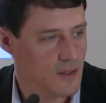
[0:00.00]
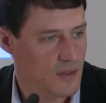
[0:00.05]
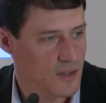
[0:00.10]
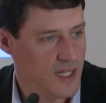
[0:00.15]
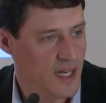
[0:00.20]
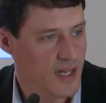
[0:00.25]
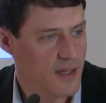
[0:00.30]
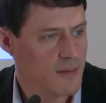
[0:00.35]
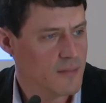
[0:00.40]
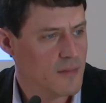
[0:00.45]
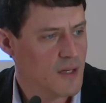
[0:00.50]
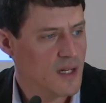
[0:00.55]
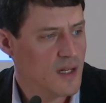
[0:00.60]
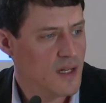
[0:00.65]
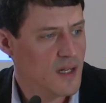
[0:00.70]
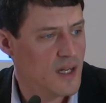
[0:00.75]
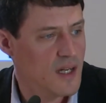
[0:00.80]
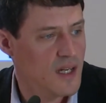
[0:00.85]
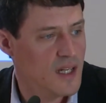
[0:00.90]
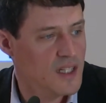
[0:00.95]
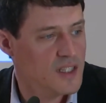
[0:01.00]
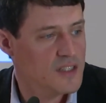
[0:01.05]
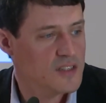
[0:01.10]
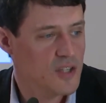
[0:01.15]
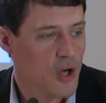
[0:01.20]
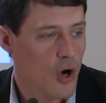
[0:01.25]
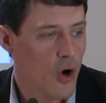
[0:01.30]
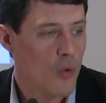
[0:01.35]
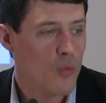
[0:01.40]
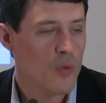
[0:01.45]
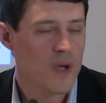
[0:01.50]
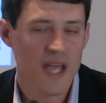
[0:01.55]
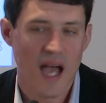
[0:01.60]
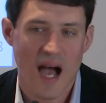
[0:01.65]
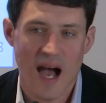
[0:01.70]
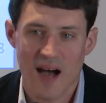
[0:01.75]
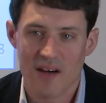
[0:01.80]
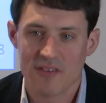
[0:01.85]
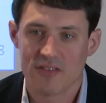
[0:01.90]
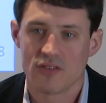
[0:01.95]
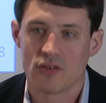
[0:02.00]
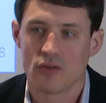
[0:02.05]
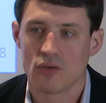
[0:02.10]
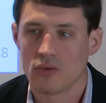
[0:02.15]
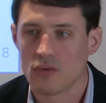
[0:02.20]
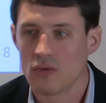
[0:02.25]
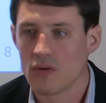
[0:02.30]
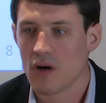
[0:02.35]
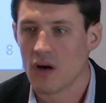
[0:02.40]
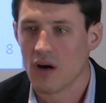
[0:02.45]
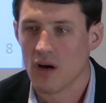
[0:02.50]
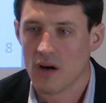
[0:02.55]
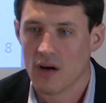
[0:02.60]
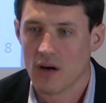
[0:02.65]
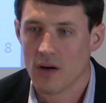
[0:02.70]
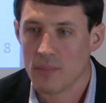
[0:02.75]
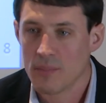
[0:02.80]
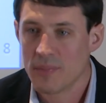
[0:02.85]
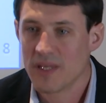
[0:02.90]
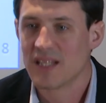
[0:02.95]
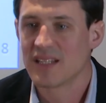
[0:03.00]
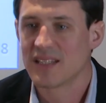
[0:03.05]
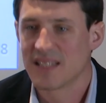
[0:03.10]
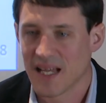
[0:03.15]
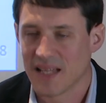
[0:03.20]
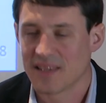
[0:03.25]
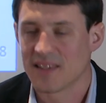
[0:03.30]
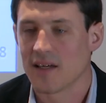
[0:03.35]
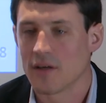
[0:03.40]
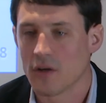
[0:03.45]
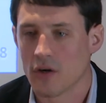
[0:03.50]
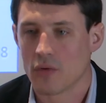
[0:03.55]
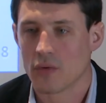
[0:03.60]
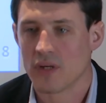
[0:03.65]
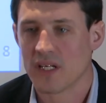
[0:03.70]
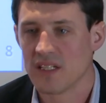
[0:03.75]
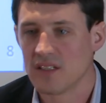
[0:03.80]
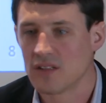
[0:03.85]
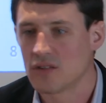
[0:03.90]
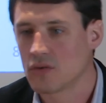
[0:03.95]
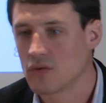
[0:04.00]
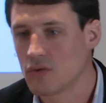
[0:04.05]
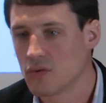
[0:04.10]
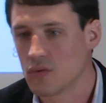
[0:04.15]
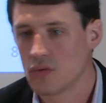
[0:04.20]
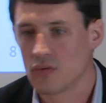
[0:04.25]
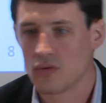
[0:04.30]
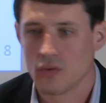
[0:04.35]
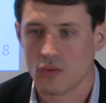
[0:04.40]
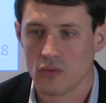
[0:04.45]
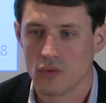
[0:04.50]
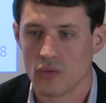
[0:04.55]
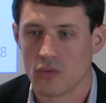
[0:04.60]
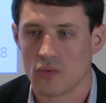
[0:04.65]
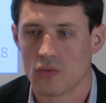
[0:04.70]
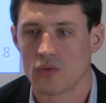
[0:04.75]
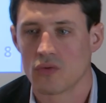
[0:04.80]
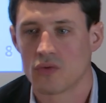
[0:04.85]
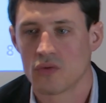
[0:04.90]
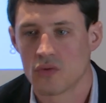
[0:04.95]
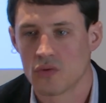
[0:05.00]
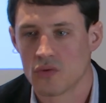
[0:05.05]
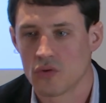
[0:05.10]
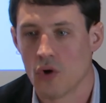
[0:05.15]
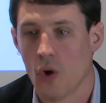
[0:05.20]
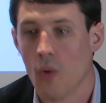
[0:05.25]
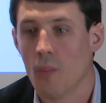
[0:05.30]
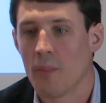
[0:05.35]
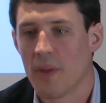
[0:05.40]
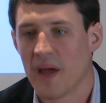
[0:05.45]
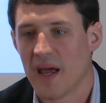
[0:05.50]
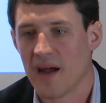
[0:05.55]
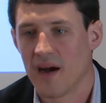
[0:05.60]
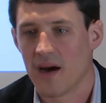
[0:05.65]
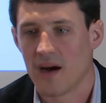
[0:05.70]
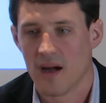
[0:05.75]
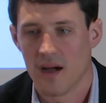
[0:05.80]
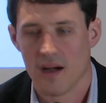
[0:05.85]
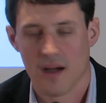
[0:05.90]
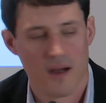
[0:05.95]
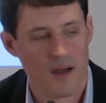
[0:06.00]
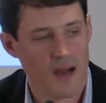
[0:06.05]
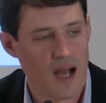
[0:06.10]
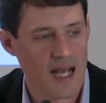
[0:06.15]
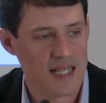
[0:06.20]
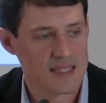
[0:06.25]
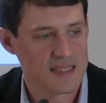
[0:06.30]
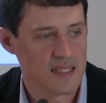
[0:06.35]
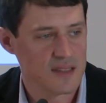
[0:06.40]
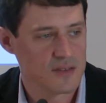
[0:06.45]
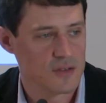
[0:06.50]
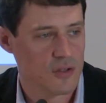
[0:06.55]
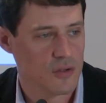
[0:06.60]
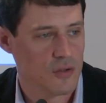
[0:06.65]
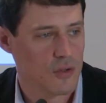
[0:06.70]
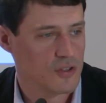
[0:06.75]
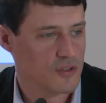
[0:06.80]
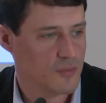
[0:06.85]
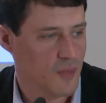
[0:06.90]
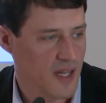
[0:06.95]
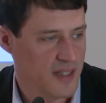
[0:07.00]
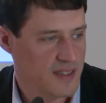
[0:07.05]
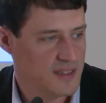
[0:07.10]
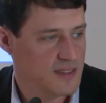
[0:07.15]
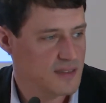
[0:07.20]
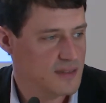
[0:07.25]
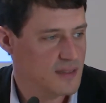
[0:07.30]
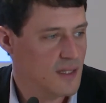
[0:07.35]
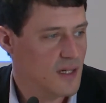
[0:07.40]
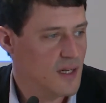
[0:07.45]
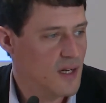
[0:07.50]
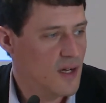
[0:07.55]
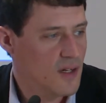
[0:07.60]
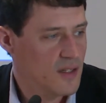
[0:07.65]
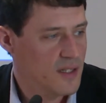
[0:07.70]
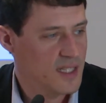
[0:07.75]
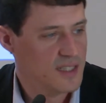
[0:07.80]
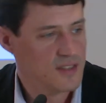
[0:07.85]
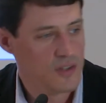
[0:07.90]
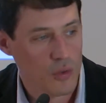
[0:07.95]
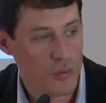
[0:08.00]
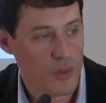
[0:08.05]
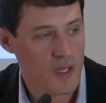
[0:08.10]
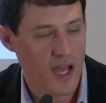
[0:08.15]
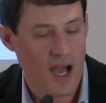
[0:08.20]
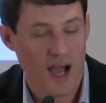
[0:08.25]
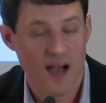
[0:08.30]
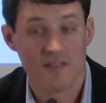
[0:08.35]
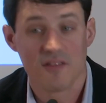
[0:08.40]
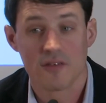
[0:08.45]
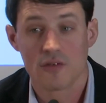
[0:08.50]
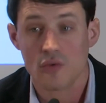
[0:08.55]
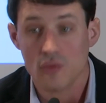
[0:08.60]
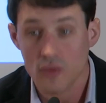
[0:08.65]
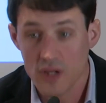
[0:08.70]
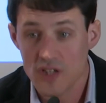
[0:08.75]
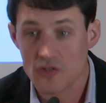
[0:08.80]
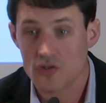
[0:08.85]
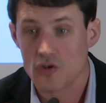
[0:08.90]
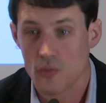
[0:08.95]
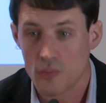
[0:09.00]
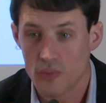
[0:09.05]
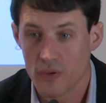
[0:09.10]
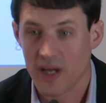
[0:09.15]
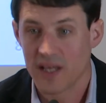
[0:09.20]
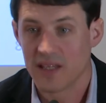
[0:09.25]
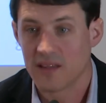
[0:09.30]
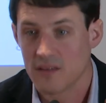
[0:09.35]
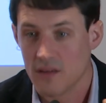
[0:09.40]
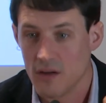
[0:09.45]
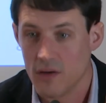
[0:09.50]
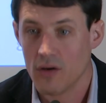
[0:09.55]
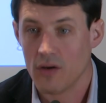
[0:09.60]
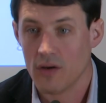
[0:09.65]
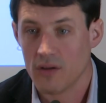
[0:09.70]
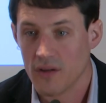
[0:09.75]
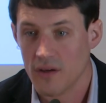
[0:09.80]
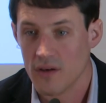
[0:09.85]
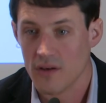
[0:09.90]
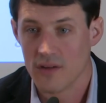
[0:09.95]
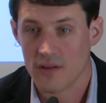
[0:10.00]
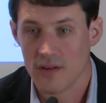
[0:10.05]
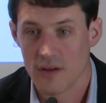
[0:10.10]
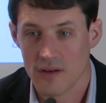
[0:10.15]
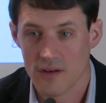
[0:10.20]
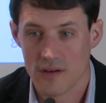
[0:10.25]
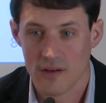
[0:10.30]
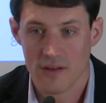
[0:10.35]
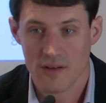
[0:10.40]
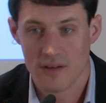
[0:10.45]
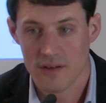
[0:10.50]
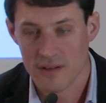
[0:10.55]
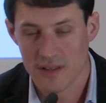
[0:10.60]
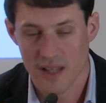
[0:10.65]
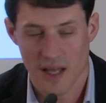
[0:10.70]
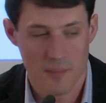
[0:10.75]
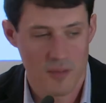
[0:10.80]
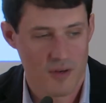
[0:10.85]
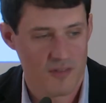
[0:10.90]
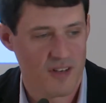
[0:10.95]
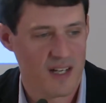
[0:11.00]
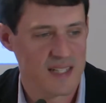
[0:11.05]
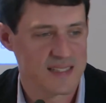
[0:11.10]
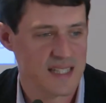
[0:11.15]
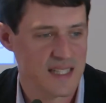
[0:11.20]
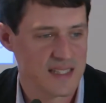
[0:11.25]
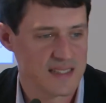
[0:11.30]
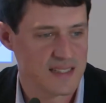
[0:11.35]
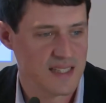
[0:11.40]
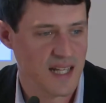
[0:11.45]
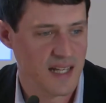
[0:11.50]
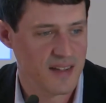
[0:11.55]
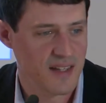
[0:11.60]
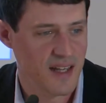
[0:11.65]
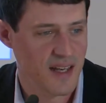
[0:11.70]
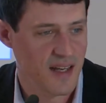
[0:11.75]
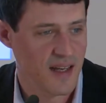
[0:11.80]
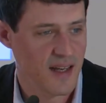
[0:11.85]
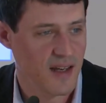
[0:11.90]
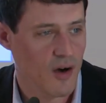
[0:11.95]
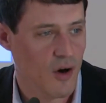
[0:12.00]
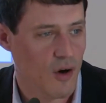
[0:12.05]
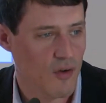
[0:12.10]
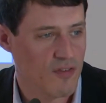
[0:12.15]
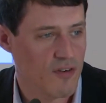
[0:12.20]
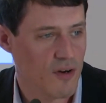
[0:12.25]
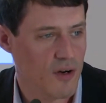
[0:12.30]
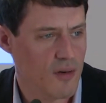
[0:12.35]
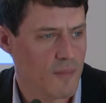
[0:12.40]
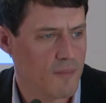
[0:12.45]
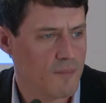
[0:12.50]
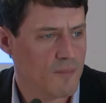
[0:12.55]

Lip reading: okay? So we have to build categories to compare assets across banks. Okay, so we have to interpret the type of assets that they offer.